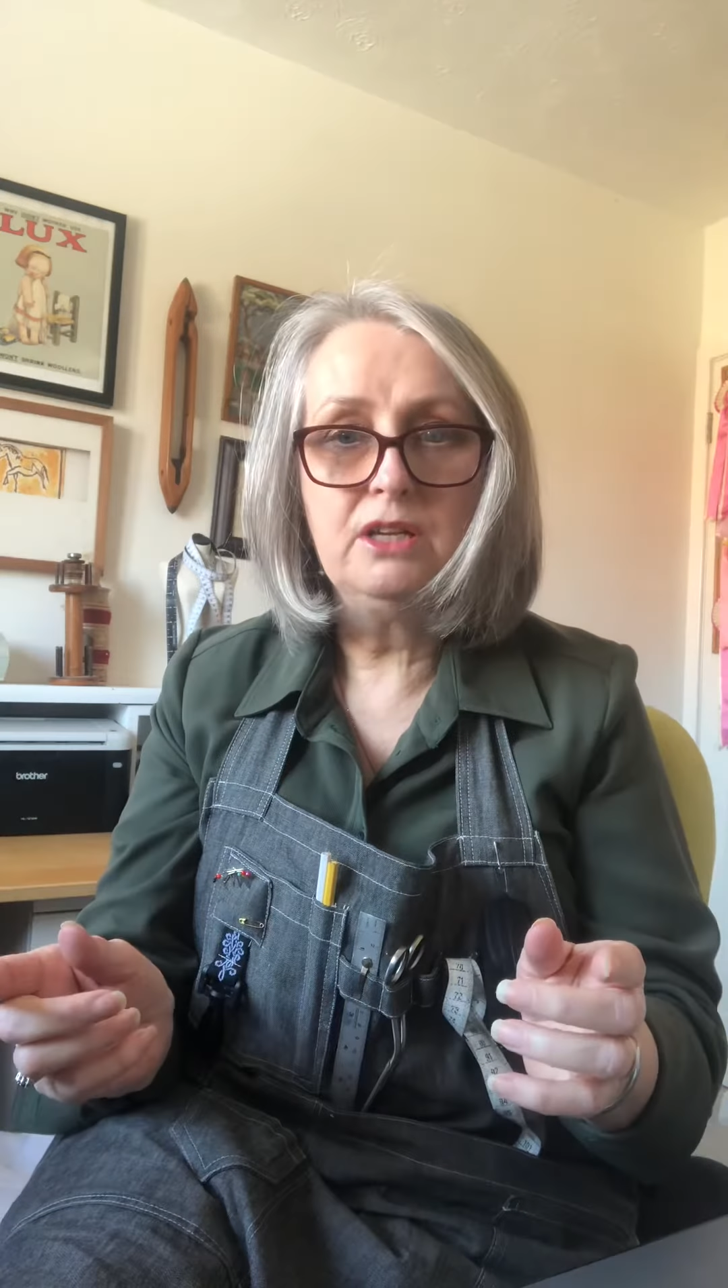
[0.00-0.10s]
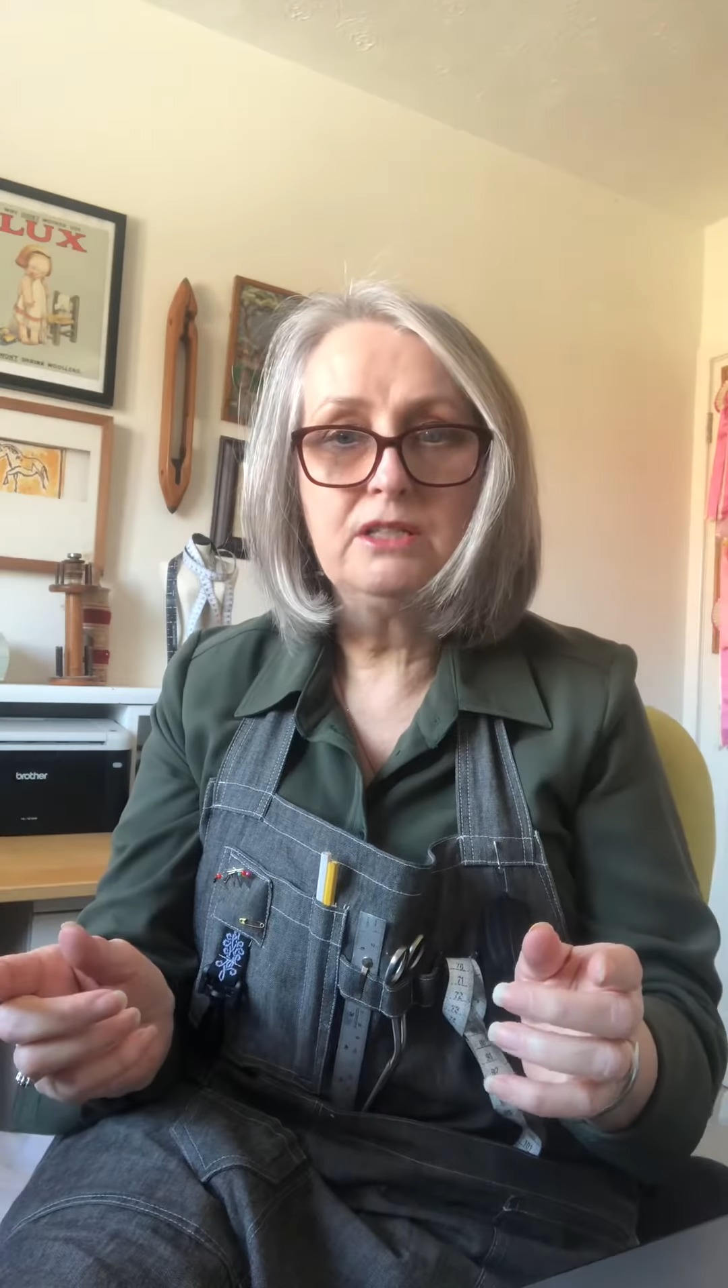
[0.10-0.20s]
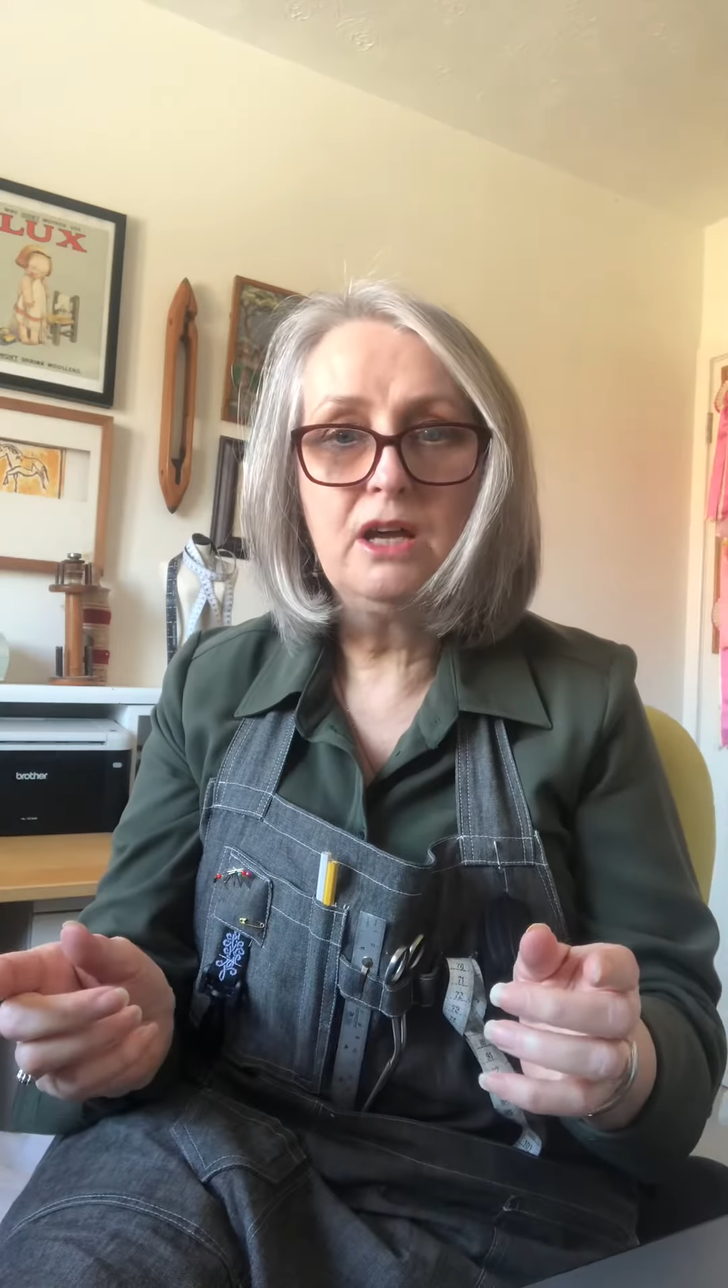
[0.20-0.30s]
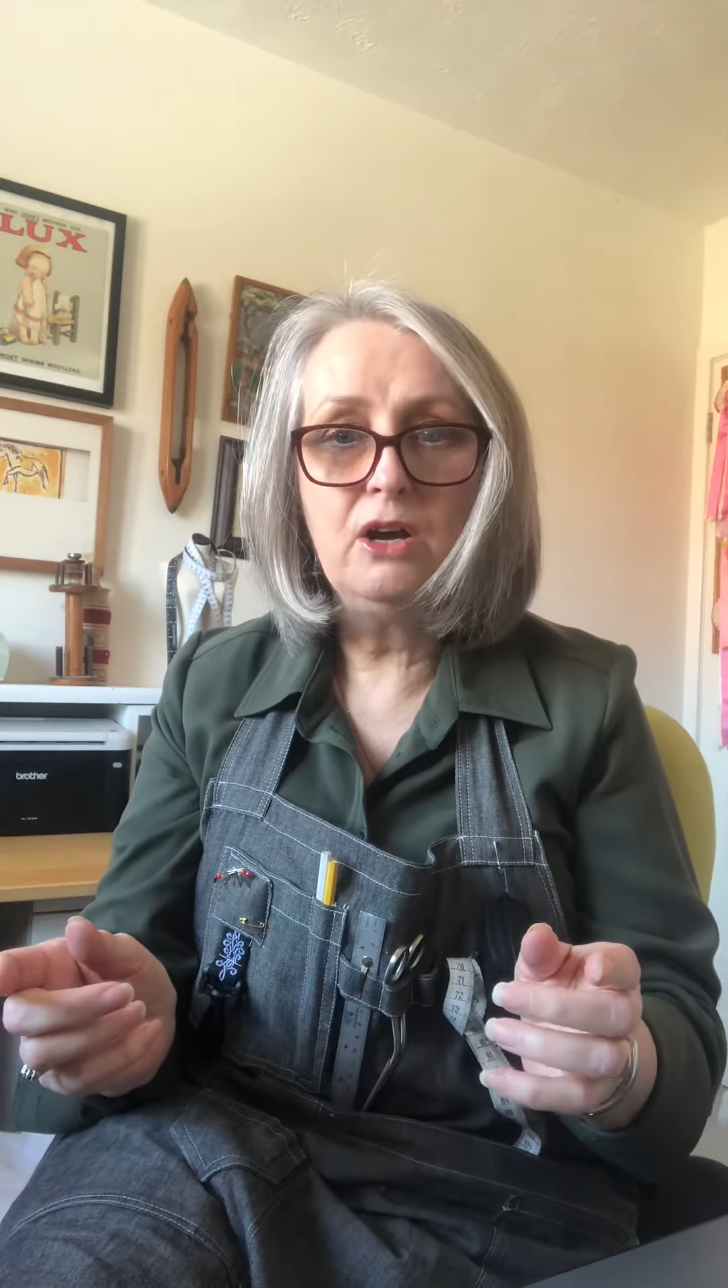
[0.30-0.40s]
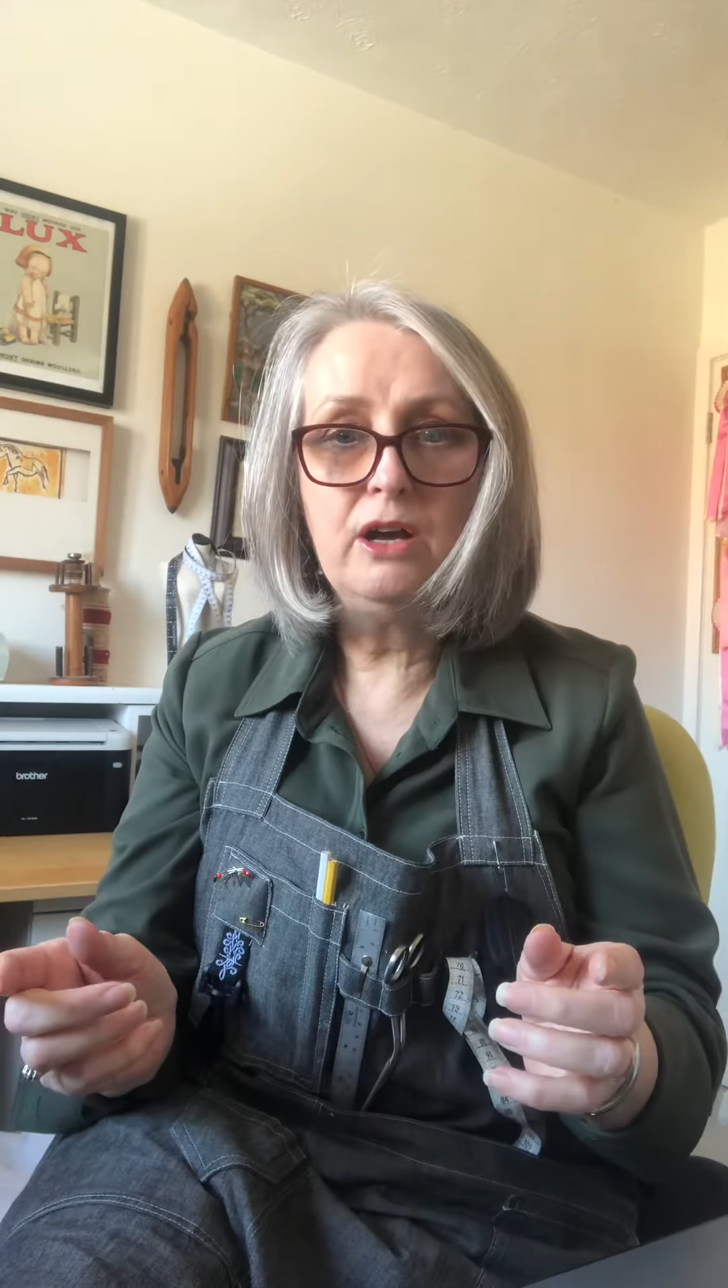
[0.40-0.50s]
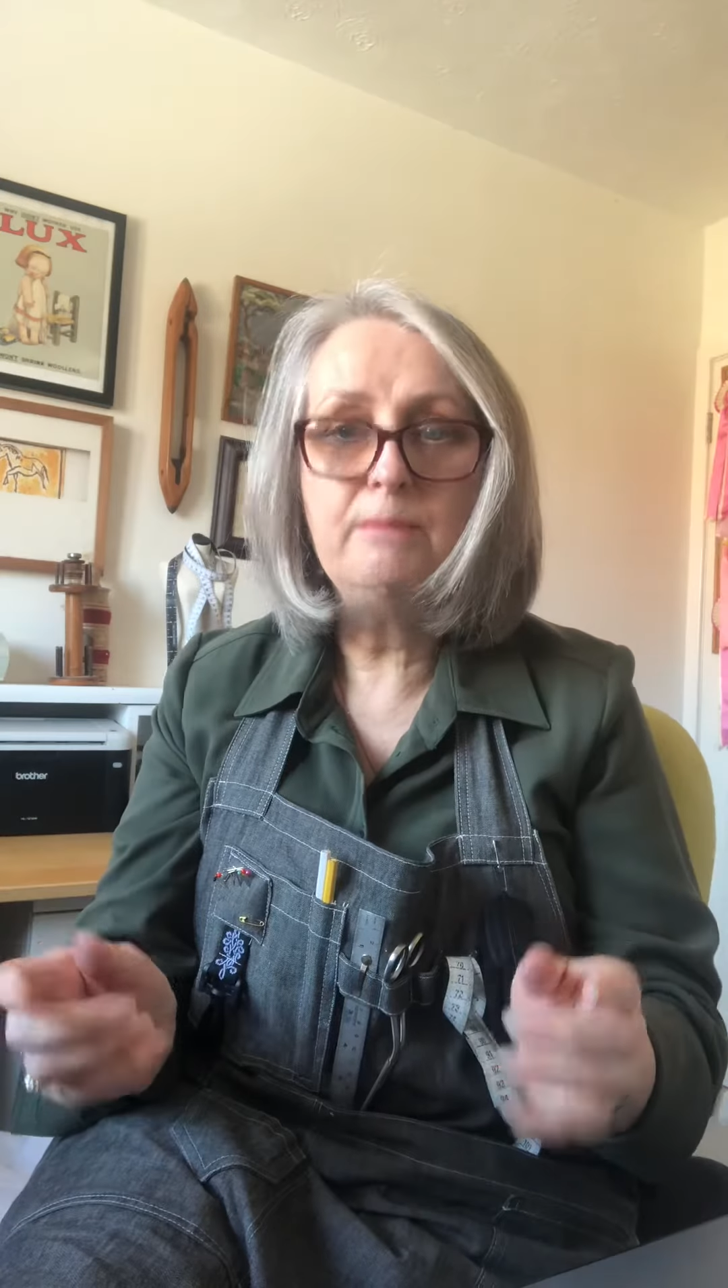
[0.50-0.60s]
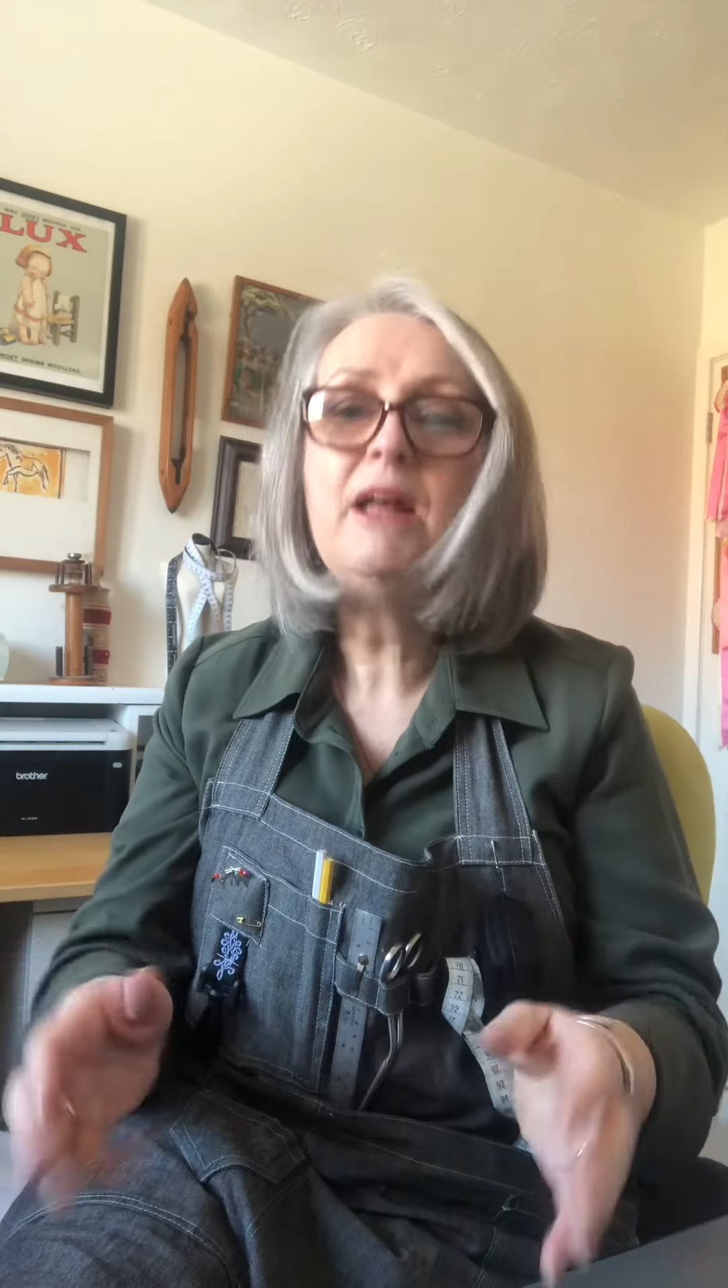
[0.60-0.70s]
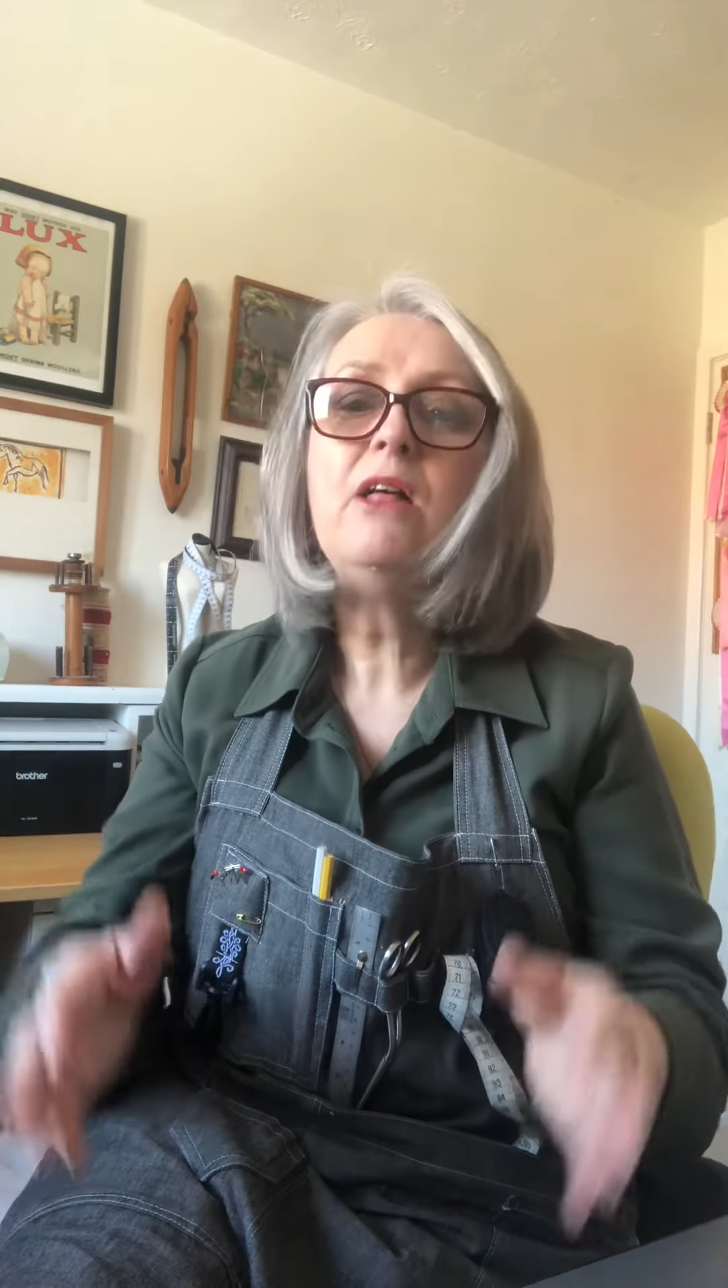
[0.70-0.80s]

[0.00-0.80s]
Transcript: a time.